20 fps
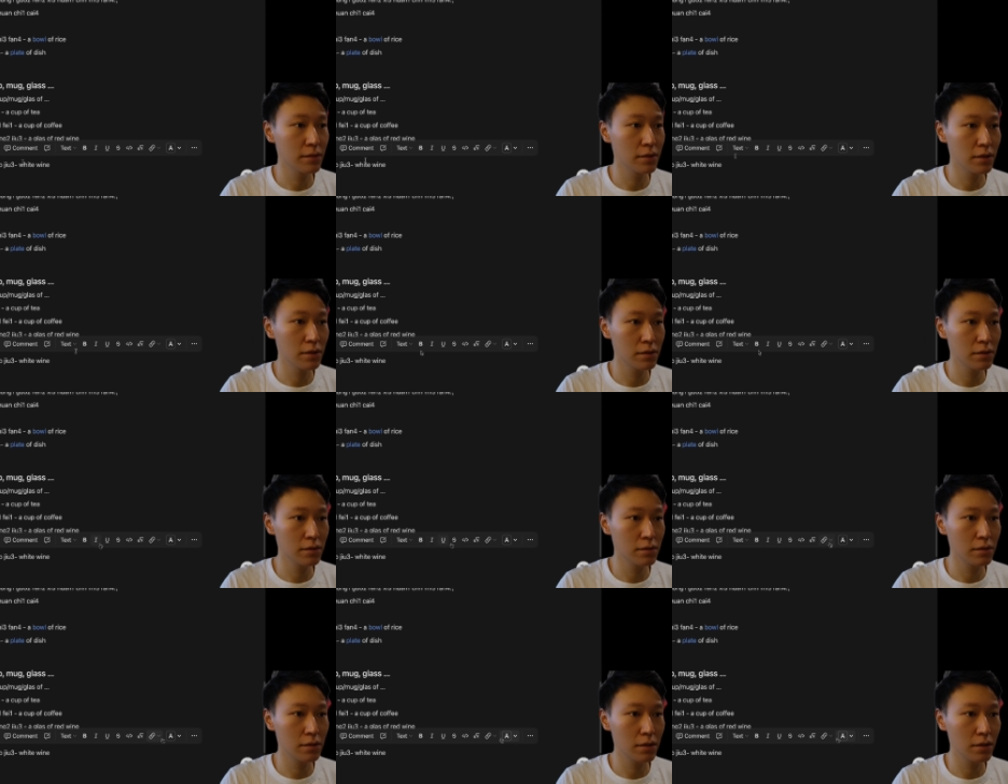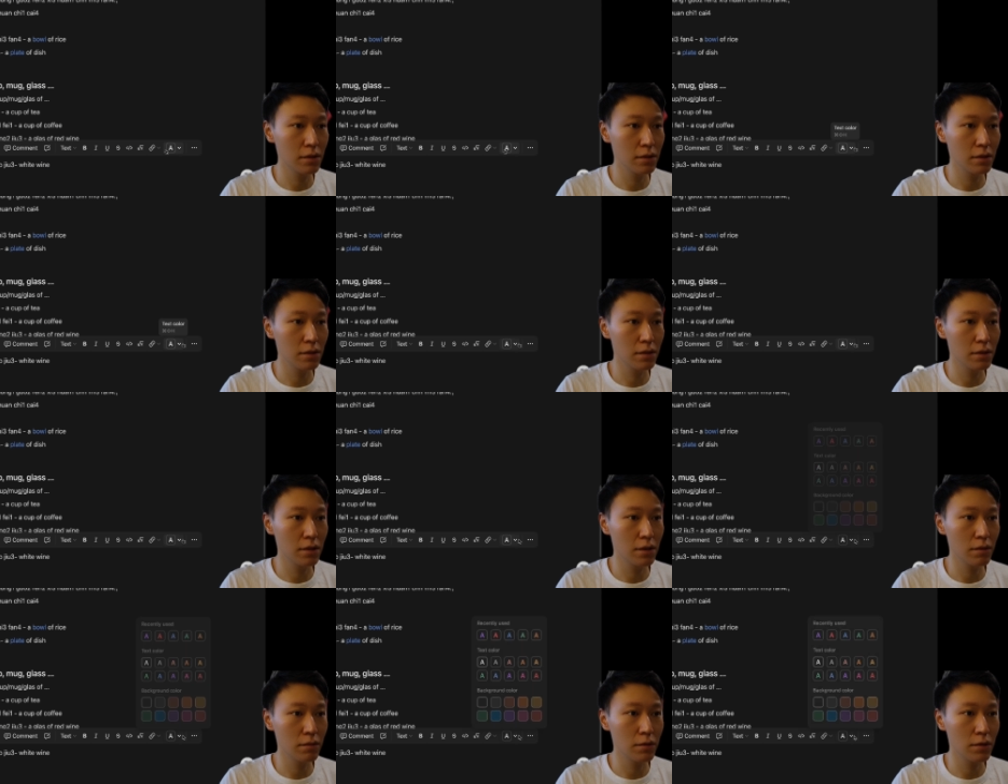
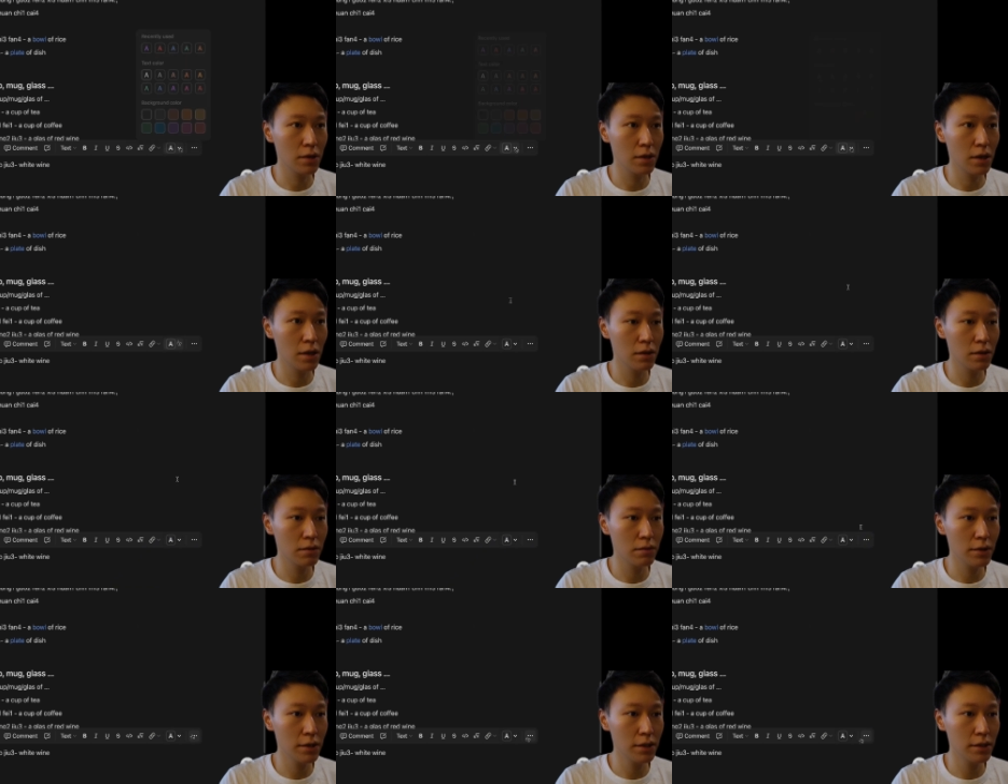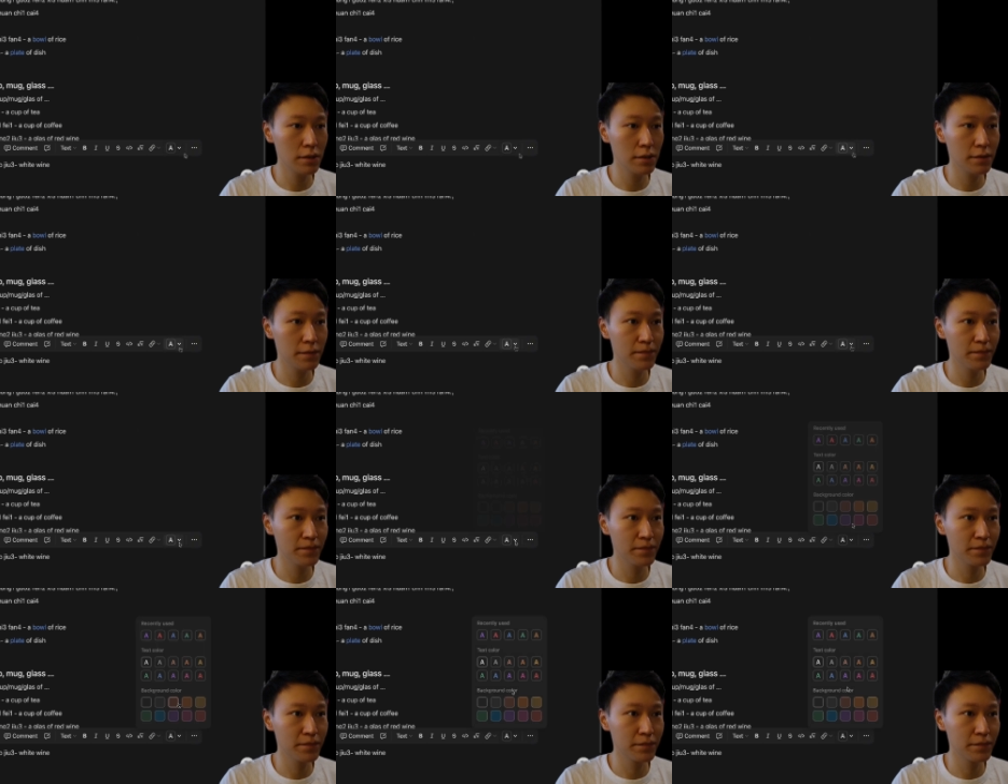I will color it
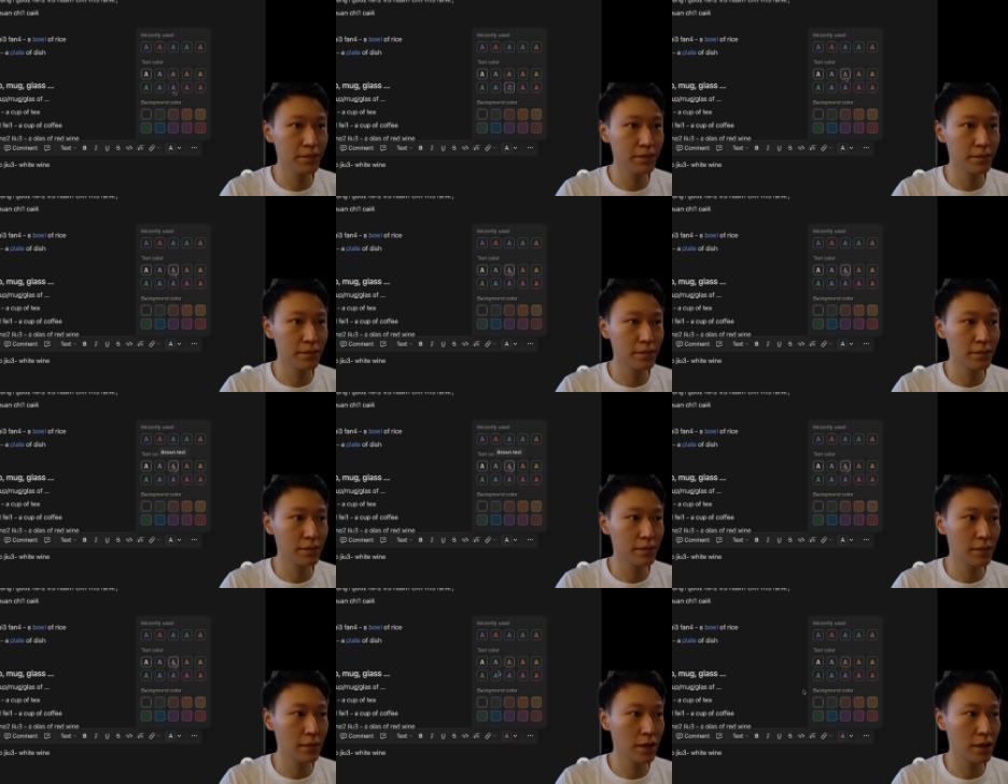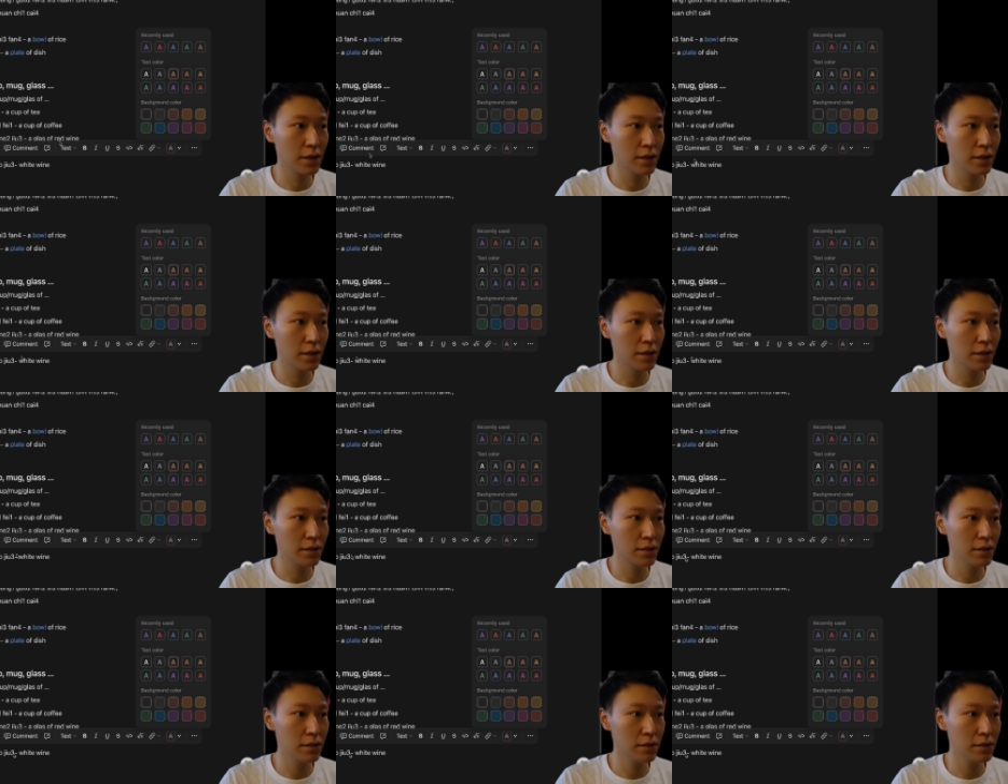
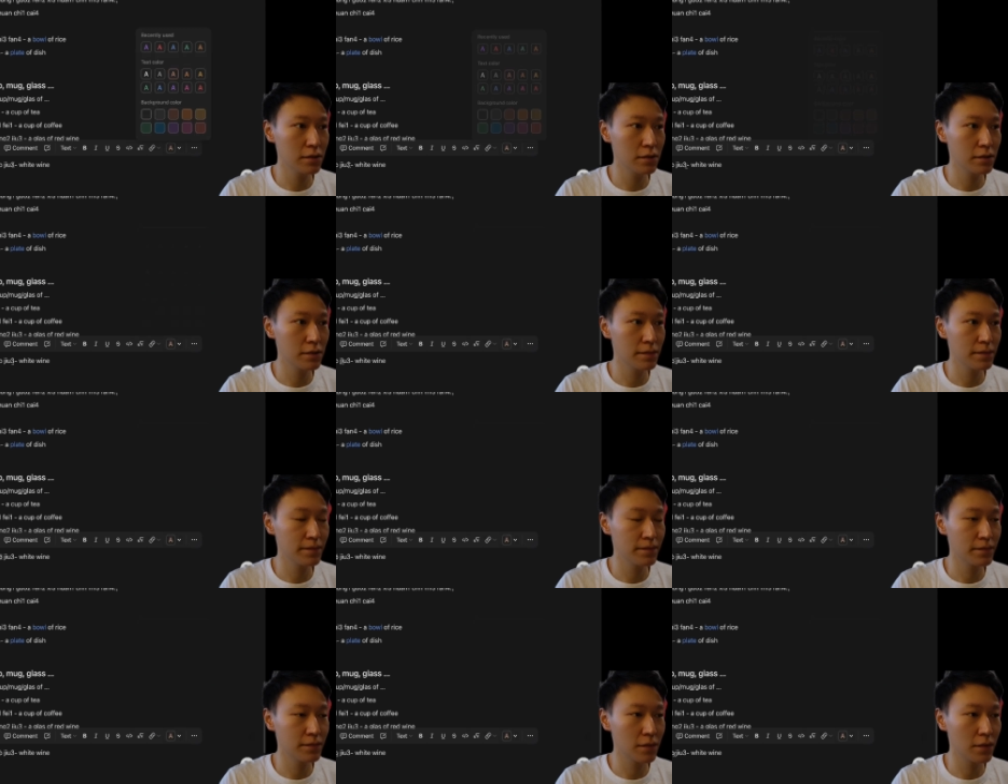like this.